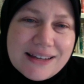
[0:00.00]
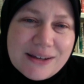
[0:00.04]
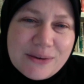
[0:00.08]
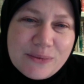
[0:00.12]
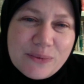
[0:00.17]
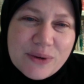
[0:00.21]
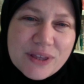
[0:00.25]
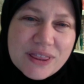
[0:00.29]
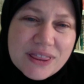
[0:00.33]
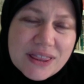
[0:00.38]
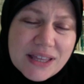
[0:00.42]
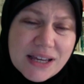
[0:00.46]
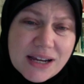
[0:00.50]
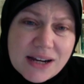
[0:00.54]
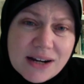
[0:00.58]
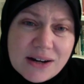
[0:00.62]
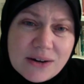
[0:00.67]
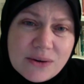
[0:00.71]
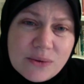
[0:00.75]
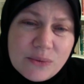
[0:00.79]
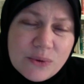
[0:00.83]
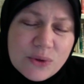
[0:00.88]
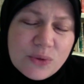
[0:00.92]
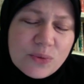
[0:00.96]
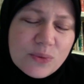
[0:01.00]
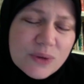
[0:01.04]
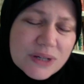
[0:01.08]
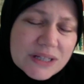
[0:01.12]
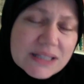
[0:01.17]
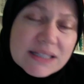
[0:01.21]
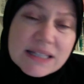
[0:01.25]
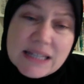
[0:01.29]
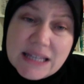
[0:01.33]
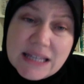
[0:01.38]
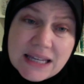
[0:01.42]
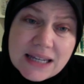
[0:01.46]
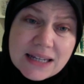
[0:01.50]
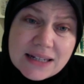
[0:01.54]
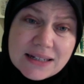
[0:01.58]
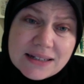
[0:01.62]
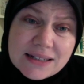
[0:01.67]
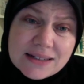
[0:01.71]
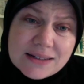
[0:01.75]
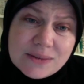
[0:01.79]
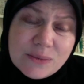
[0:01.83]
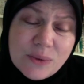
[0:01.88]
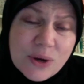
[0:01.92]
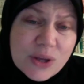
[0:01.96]
with real need,
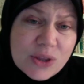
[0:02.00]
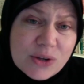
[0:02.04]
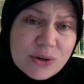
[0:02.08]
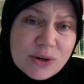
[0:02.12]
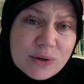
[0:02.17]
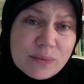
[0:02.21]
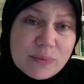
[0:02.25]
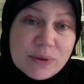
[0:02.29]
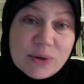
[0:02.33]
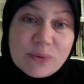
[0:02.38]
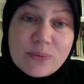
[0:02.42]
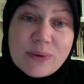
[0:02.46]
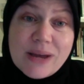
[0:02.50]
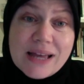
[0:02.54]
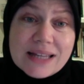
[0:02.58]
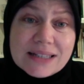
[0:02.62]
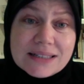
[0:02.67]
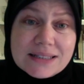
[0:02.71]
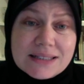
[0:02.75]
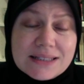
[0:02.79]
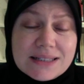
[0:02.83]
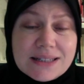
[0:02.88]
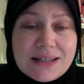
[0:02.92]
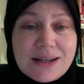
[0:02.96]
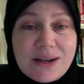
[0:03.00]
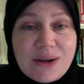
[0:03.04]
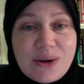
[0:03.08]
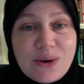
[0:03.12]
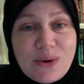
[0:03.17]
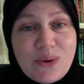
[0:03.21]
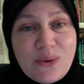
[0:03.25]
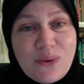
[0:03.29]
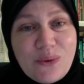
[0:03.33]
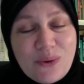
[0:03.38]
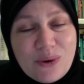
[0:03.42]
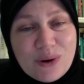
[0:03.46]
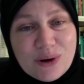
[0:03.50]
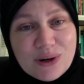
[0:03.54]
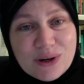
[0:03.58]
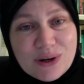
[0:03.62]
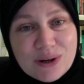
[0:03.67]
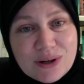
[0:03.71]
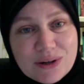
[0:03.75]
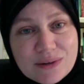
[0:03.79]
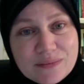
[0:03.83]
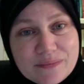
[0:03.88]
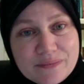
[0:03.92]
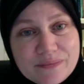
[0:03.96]
whether it be rent
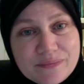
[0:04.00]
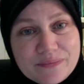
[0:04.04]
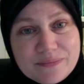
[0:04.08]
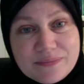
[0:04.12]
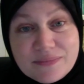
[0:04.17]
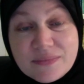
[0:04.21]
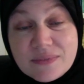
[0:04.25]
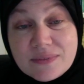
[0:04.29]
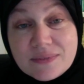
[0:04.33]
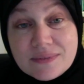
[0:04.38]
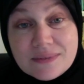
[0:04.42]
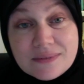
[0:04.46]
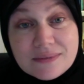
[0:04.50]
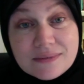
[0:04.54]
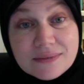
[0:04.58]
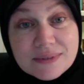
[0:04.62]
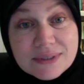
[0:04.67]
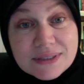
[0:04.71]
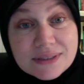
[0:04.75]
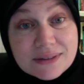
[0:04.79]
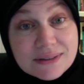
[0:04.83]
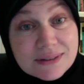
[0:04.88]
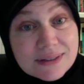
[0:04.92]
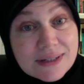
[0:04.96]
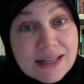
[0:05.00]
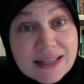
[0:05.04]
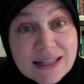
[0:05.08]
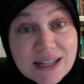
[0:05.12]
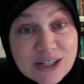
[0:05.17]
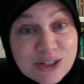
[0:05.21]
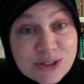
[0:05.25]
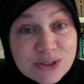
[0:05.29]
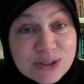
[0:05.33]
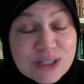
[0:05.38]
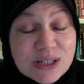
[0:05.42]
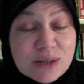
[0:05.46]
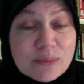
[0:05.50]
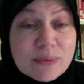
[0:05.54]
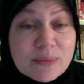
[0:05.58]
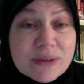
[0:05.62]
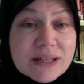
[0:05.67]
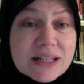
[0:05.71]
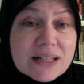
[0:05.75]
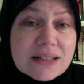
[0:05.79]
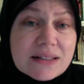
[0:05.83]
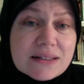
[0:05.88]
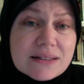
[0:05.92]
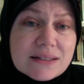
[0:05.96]
or electricity
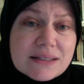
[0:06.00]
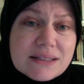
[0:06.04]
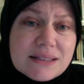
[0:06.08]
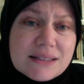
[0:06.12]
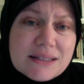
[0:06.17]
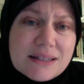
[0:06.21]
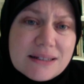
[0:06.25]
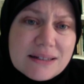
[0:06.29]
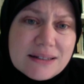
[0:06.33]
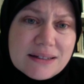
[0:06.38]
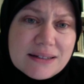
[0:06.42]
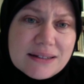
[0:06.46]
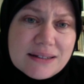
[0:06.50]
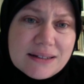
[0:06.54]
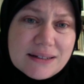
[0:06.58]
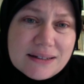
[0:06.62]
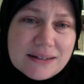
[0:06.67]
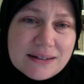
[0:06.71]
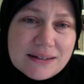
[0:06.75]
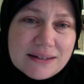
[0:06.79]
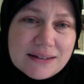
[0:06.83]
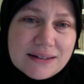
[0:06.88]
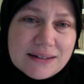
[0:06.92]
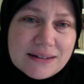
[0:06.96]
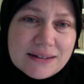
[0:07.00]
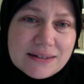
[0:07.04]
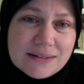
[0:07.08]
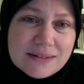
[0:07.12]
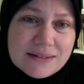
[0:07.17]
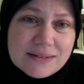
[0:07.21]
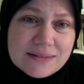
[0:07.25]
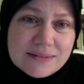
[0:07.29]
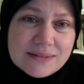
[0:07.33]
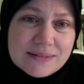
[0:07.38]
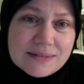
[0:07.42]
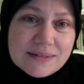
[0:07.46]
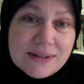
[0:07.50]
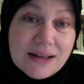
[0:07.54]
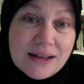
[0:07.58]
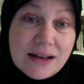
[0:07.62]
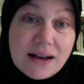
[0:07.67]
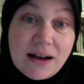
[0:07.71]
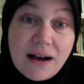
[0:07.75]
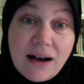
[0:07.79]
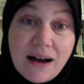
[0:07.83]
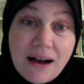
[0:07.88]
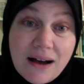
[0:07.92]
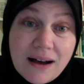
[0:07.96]
bills, a
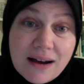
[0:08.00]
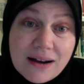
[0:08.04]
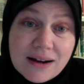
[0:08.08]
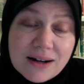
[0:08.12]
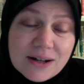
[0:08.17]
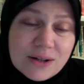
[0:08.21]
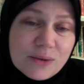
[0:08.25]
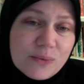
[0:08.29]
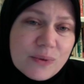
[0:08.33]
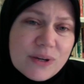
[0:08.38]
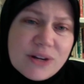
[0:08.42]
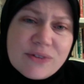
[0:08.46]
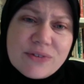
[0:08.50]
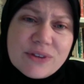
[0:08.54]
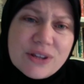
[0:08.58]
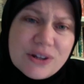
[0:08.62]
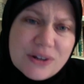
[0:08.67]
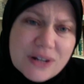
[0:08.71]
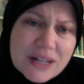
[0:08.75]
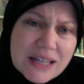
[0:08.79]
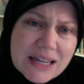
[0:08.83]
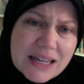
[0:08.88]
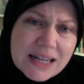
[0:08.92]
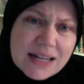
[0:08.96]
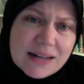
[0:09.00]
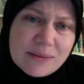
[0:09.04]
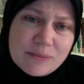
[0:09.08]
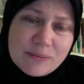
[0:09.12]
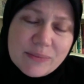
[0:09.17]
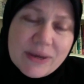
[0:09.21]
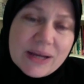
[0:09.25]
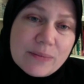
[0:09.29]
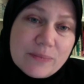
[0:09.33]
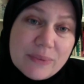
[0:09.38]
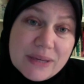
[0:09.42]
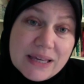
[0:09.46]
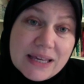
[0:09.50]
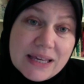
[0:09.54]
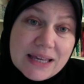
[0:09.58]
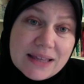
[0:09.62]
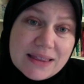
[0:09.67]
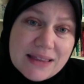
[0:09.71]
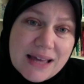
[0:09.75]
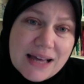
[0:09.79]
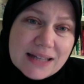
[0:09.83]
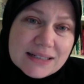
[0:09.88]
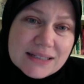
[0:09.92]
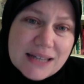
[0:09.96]
car, whatever their need might be at
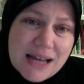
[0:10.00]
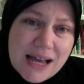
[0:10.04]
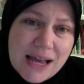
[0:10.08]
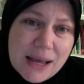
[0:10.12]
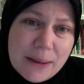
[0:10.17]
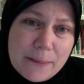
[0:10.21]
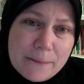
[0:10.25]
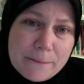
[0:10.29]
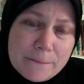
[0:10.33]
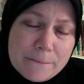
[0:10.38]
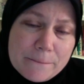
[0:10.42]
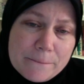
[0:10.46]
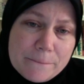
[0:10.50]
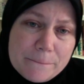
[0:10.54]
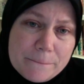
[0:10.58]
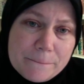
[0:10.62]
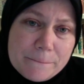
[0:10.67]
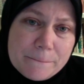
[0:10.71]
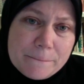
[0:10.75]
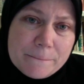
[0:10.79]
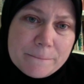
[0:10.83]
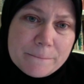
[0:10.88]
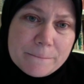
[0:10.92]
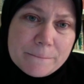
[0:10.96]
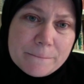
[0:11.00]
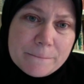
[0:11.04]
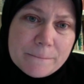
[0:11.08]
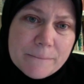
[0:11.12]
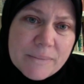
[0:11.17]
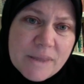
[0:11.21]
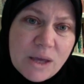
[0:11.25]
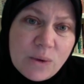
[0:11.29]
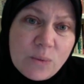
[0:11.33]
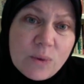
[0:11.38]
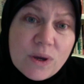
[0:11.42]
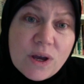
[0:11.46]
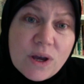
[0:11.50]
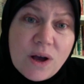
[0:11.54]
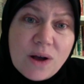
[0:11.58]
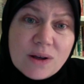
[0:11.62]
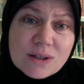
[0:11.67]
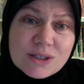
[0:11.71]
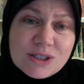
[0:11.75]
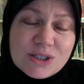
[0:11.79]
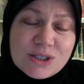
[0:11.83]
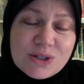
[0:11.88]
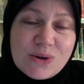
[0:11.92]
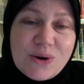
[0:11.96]
that time. We
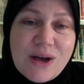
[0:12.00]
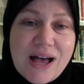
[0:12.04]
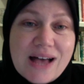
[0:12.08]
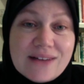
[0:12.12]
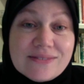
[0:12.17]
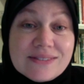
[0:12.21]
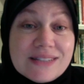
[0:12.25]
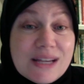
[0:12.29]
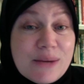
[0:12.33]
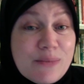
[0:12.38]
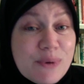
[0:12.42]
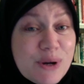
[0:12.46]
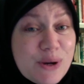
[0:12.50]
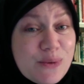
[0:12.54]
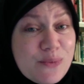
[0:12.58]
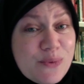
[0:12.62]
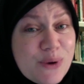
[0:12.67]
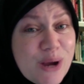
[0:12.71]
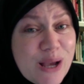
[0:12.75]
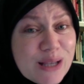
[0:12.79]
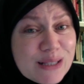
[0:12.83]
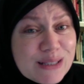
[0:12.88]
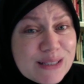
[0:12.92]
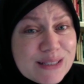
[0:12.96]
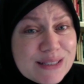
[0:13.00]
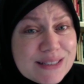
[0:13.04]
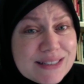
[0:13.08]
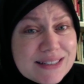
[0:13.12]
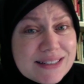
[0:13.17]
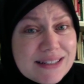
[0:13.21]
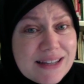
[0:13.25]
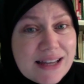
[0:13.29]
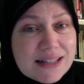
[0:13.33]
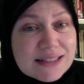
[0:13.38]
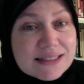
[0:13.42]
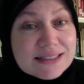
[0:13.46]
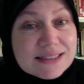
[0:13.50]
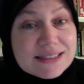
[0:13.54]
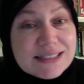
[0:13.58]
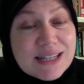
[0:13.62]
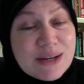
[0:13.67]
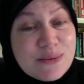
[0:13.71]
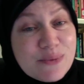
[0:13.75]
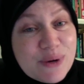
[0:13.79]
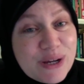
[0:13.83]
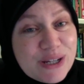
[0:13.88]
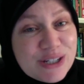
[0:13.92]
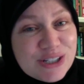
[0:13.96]
also have Daybreak Press and
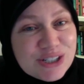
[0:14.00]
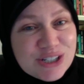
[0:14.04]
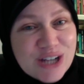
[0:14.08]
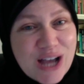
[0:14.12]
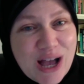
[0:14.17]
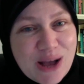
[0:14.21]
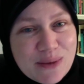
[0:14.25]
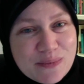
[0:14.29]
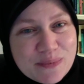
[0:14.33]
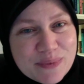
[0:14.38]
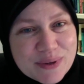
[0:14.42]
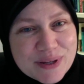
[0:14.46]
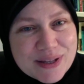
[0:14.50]
Daybreak Shop,